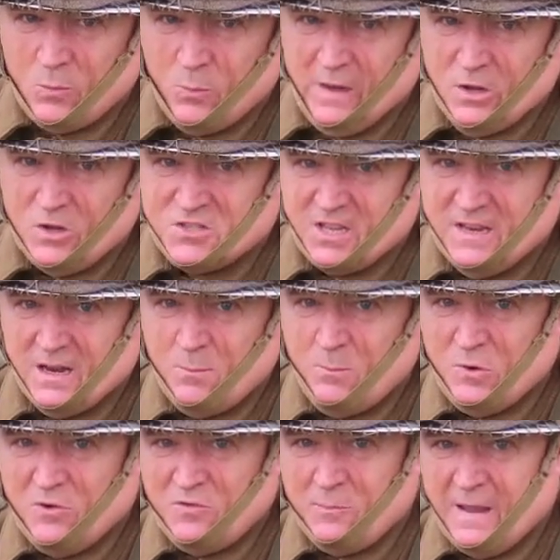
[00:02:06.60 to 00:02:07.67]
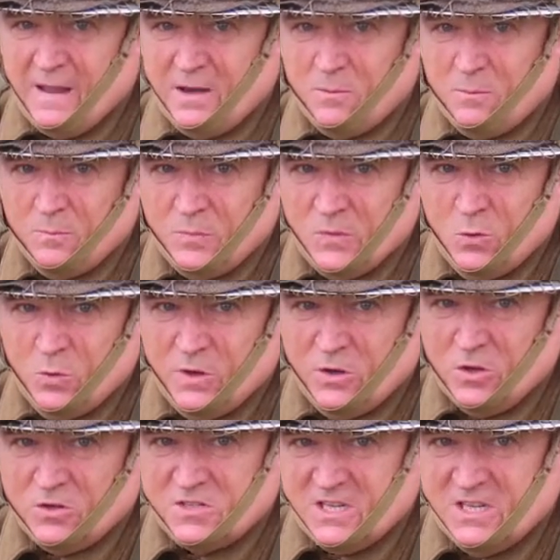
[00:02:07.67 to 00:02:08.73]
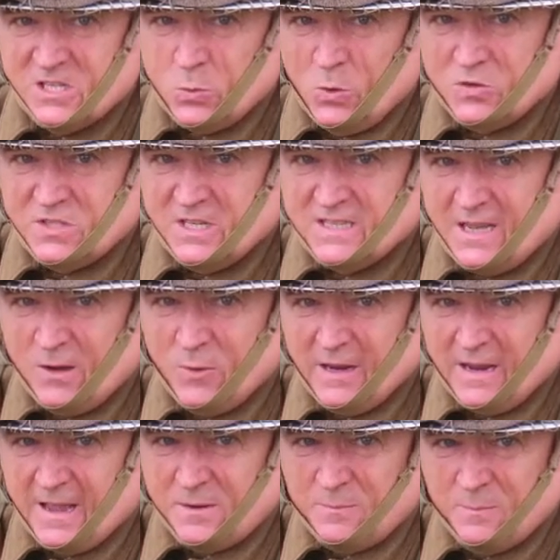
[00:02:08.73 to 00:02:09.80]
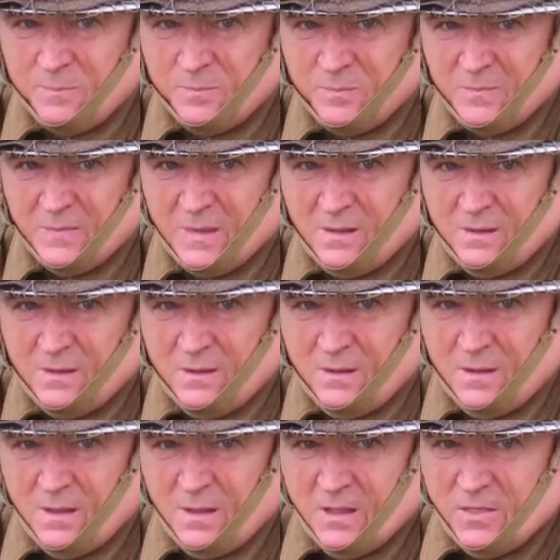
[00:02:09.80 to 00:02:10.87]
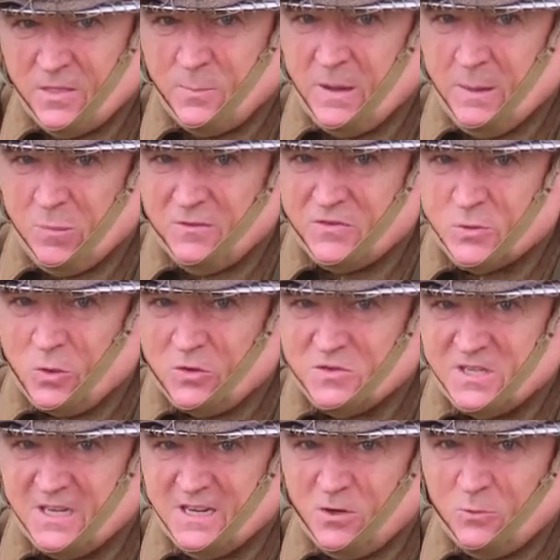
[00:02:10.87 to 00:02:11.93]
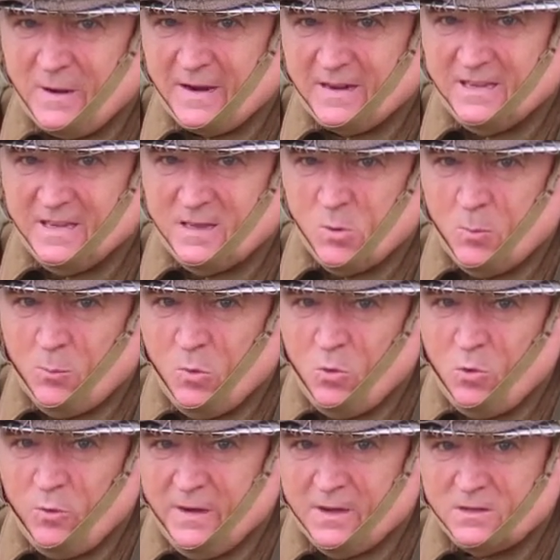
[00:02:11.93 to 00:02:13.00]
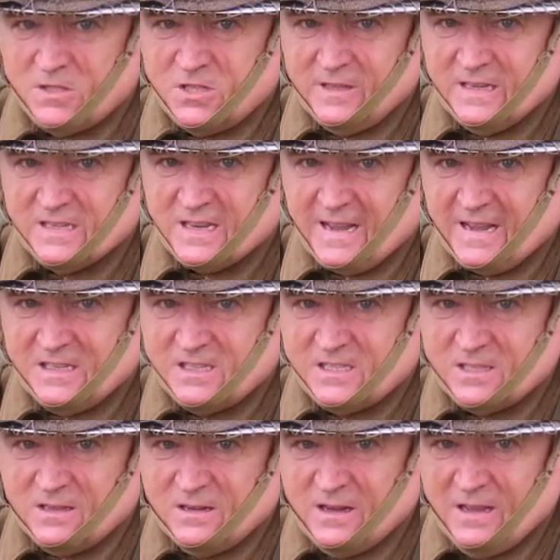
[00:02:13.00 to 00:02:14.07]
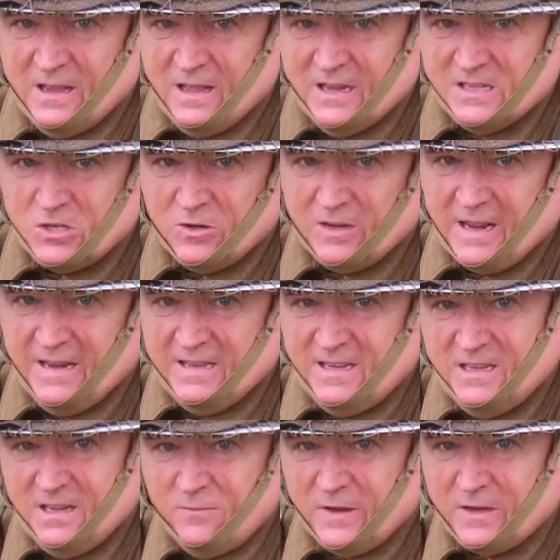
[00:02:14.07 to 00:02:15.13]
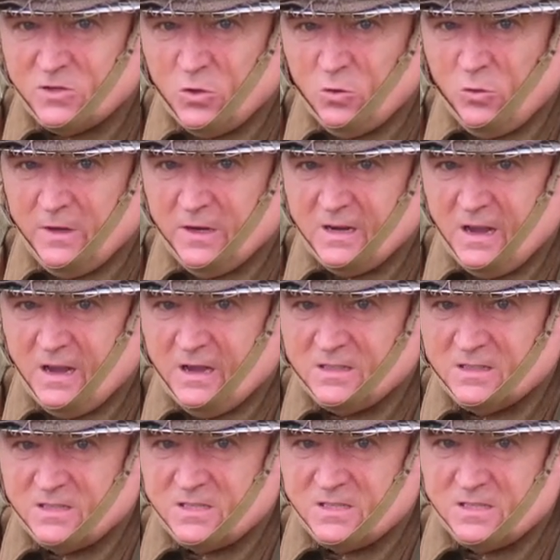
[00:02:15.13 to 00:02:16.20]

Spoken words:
we lost a number of men who would not see Swansea Town again. The people of Swansea erected a memorial to these lads. It's located in Victoria Gardens.